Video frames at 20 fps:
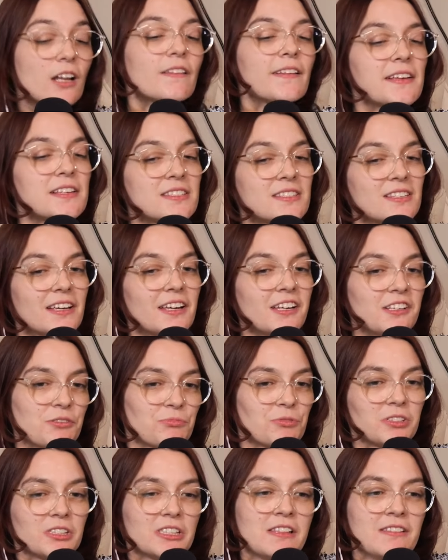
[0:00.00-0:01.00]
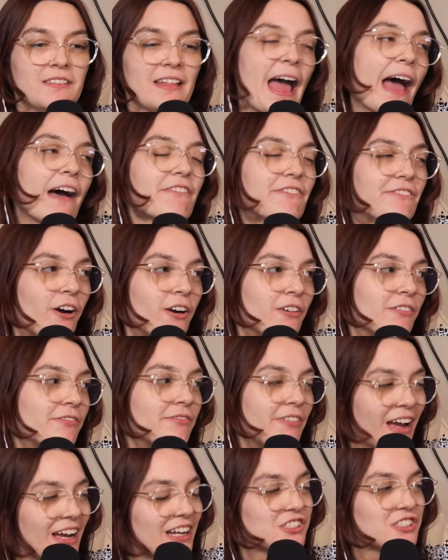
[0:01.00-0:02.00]
of this is really that
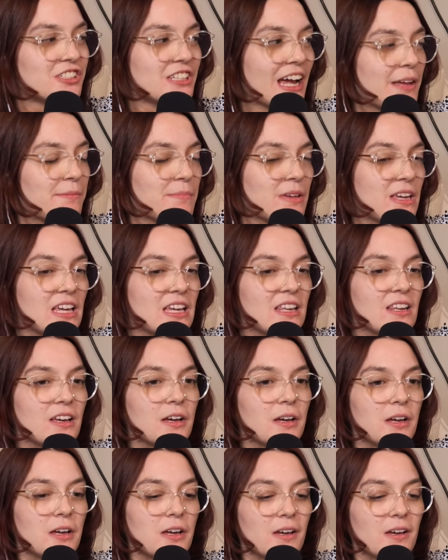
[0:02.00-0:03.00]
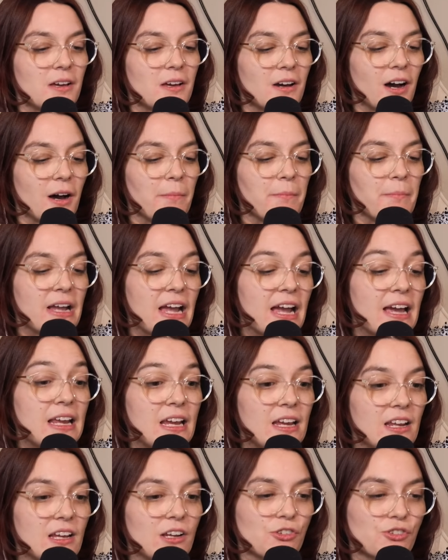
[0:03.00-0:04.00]
far-fetched. I mean, a
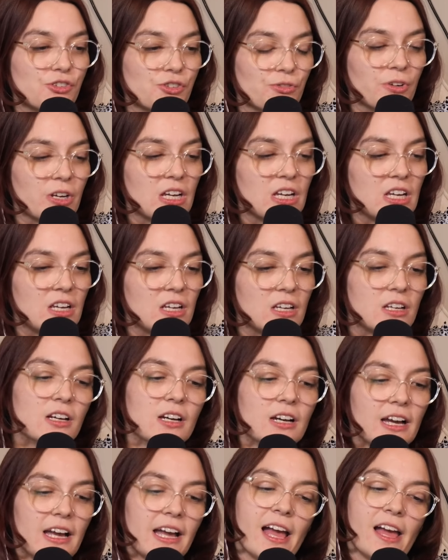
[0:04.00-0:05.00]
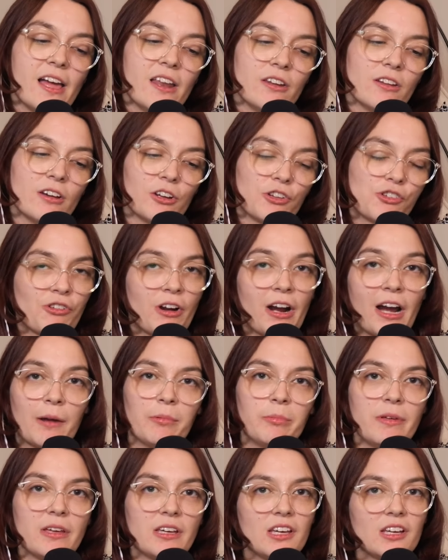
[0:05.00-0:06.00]
man-eating tree and a
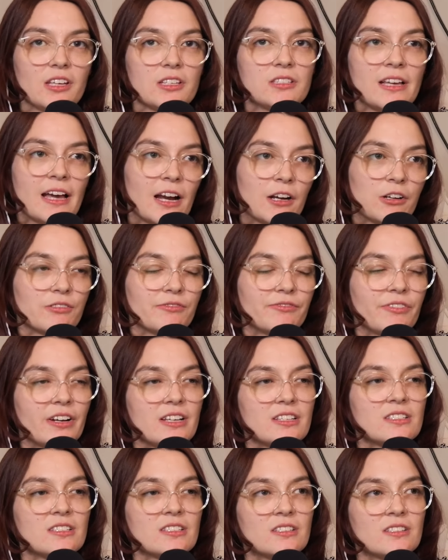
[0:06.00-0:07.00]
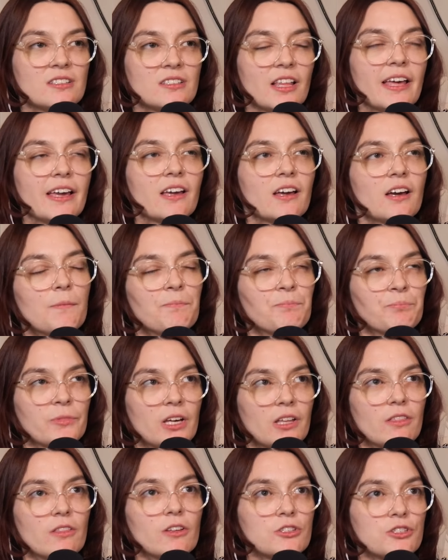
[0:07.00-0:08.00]
tribe making sacrifices, like,
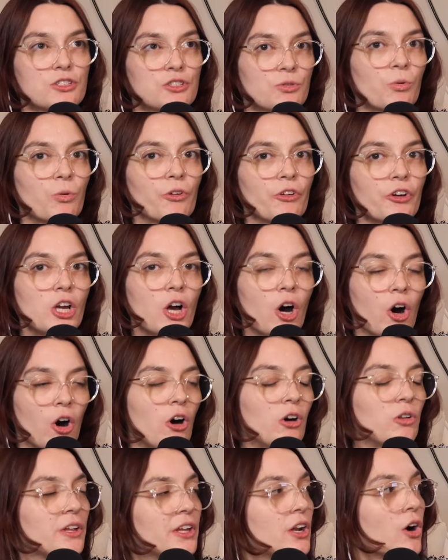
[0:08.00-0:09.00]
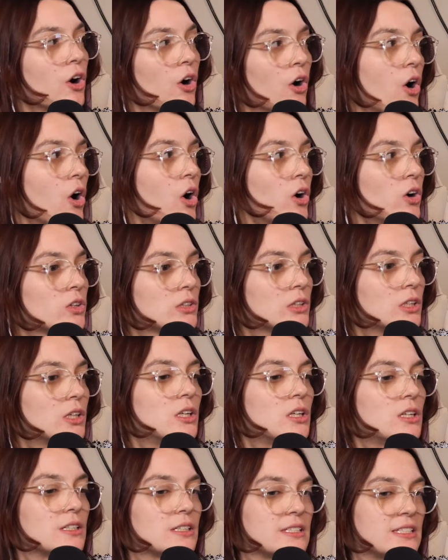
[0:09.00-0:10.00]
the story all in all
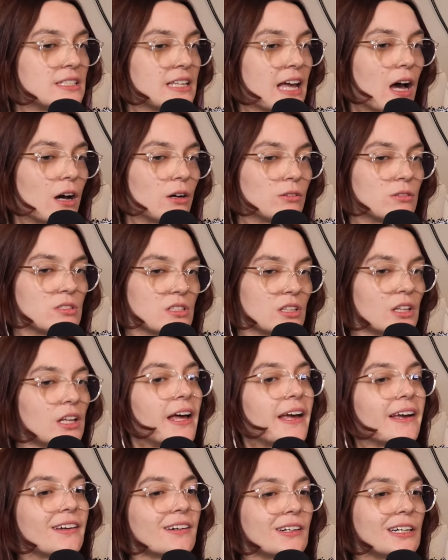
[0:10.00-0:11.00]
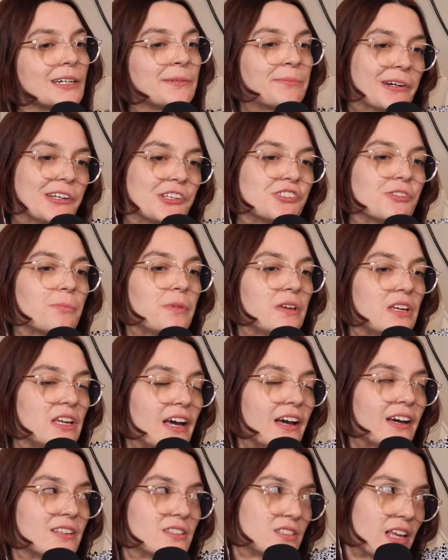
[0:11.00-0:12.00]
sounds like a bunch of
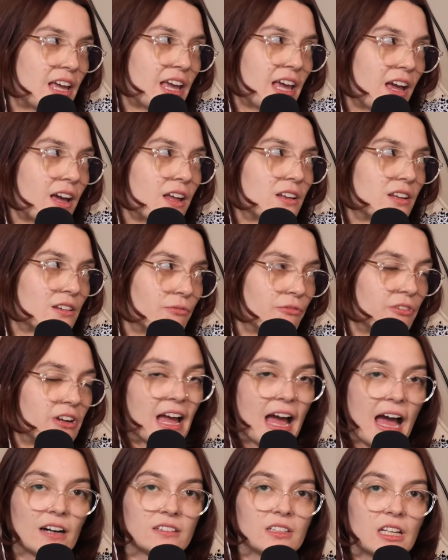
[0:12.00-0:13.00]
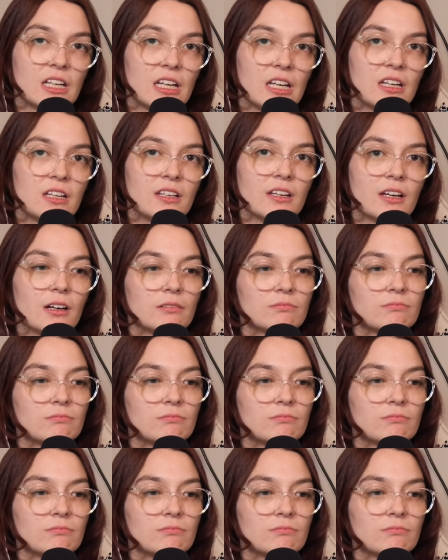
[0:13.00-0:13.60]
BS, and in reality,